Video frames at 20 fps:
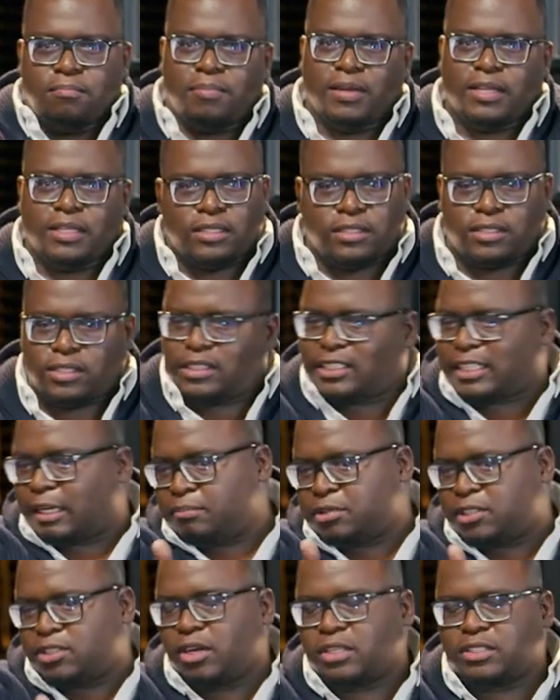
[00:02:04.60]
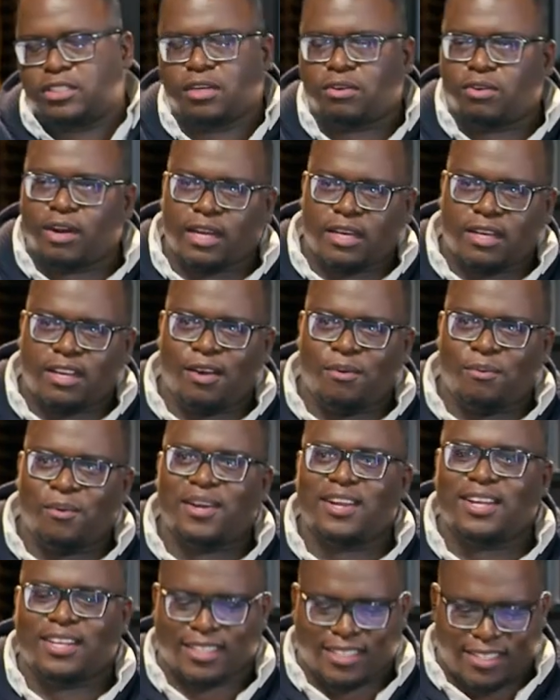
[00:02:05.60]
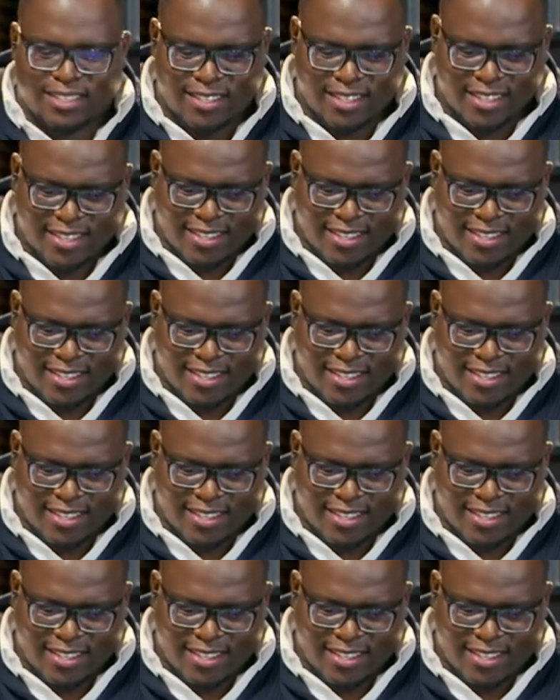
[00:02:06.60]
being jump-started right now. Yeah. What else?